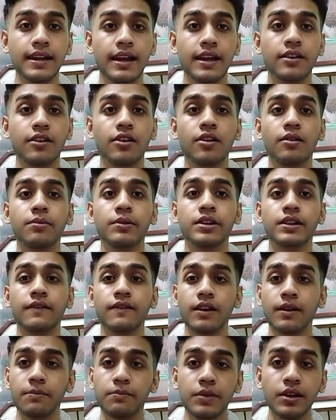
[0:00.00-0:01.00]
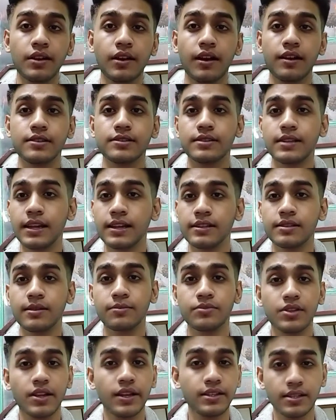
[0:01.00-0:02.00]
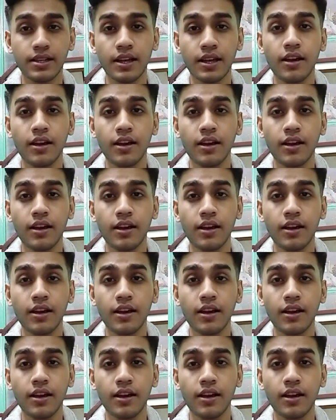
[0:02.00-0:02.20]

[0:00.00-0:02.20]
and urban development are state subjects